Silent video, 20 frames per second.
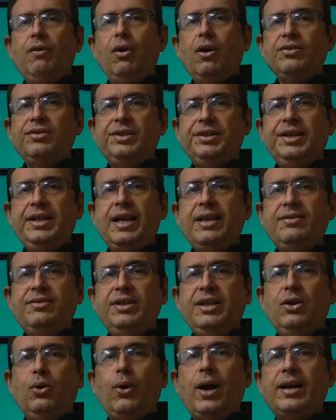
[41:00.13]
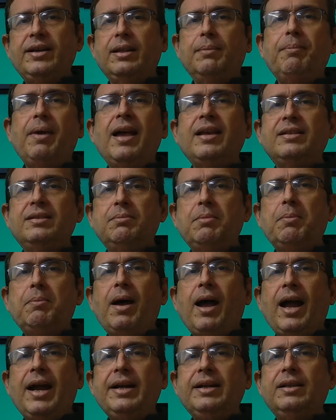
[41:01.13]
velocity as 0. At the maximum
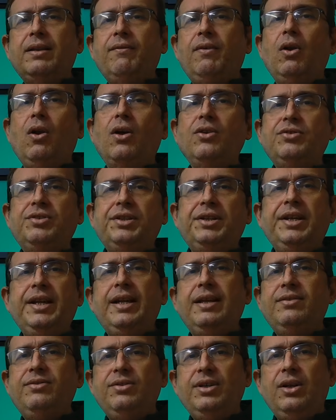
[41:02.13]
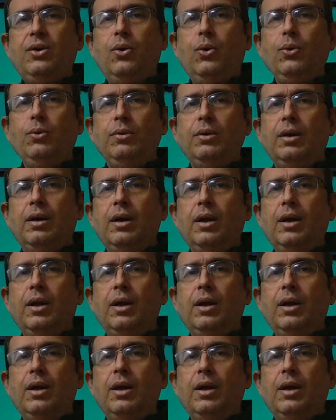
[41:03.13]
height the velocity is 0,